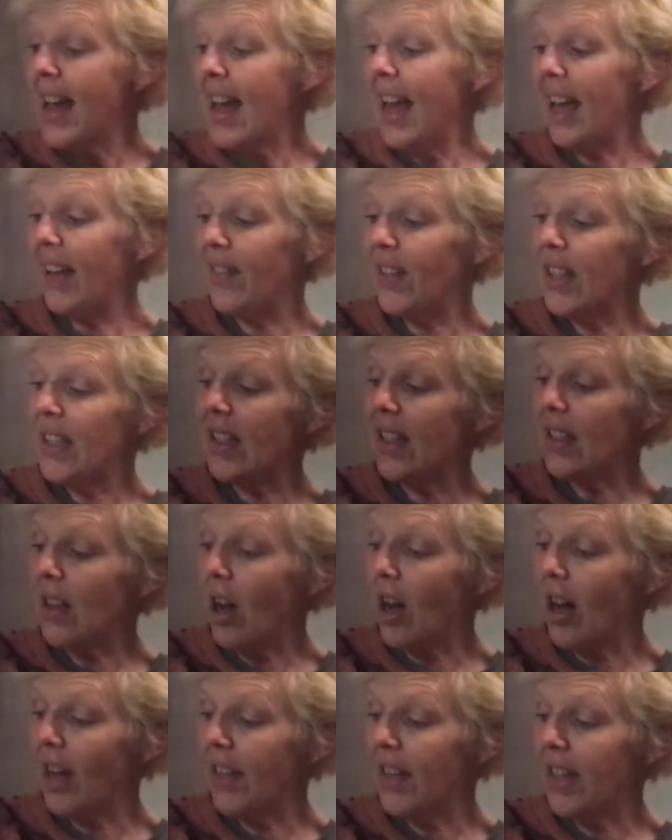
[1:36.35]
And this is
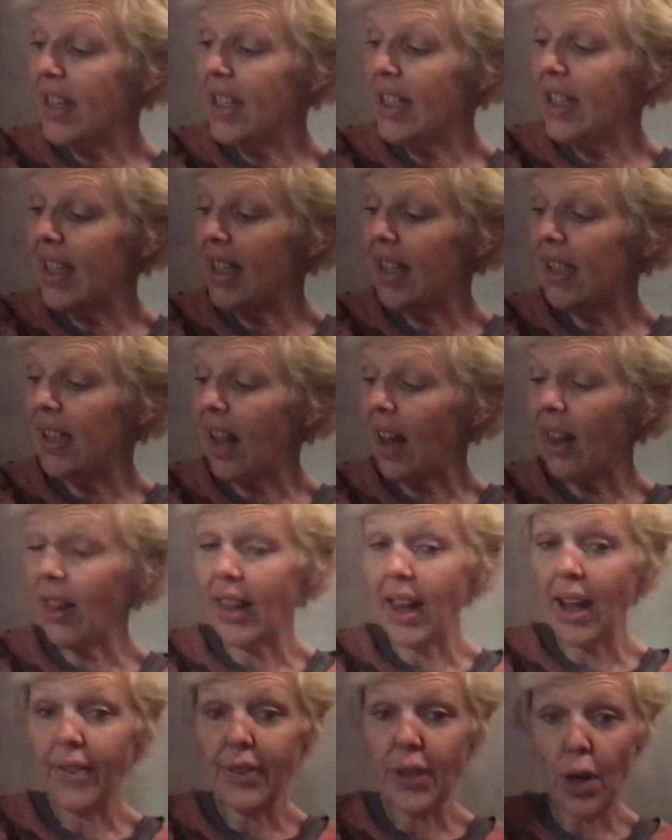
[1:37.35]
Authentique's
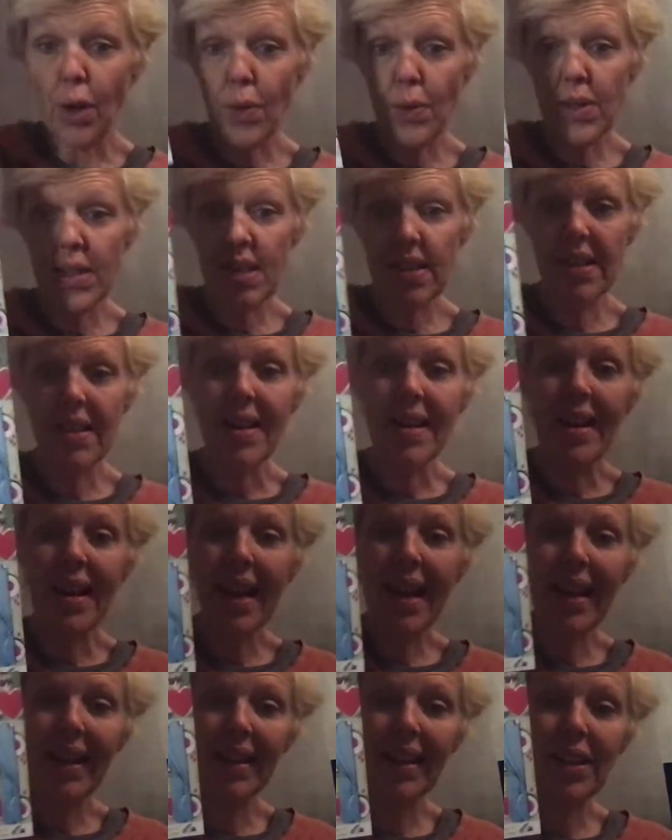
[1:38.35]
Love Notes.
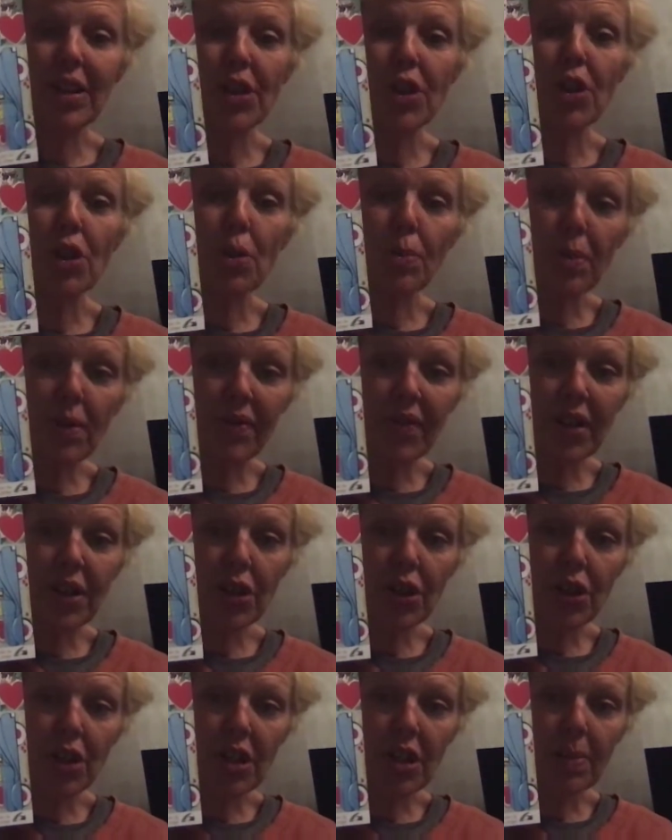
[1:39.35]
And it's super
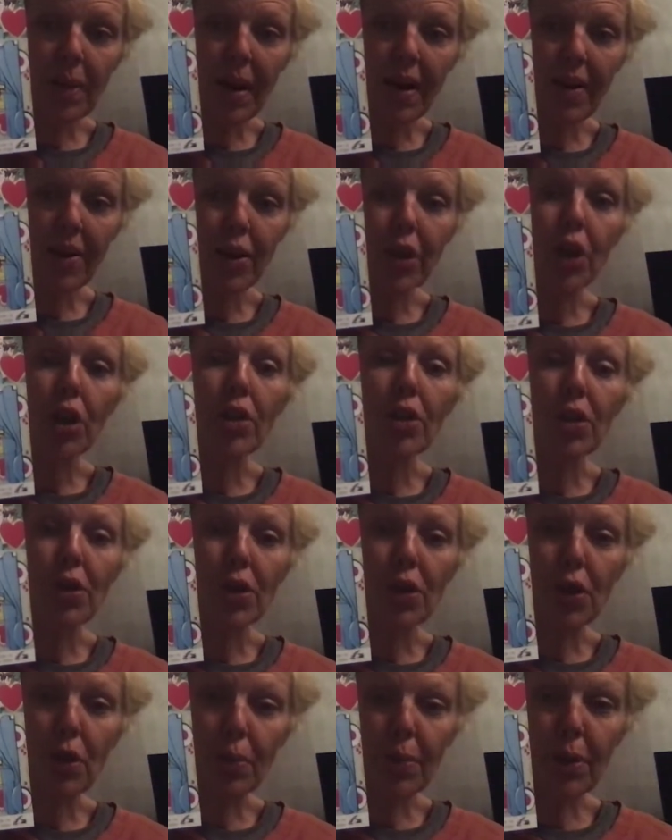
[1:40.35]
vintage inspired,
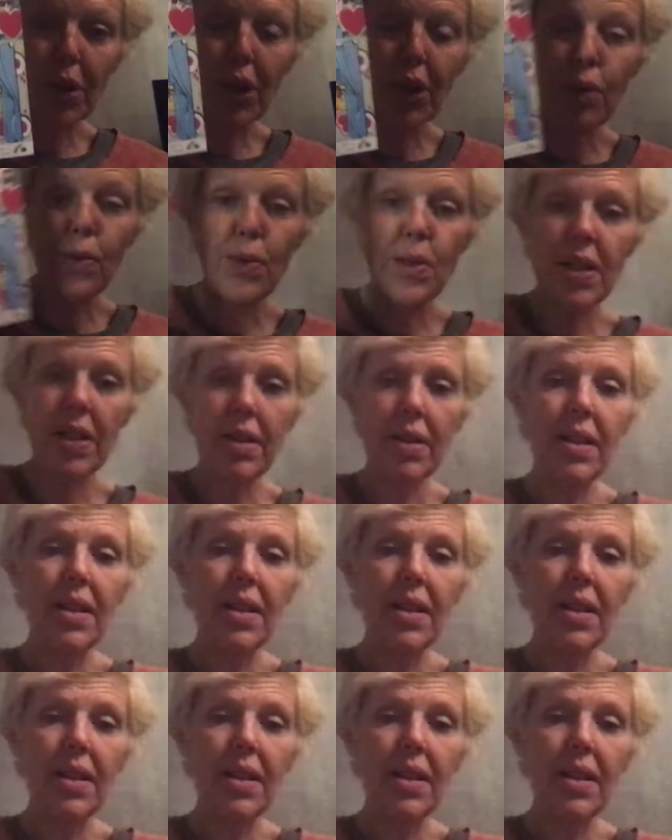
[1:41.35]
super cute.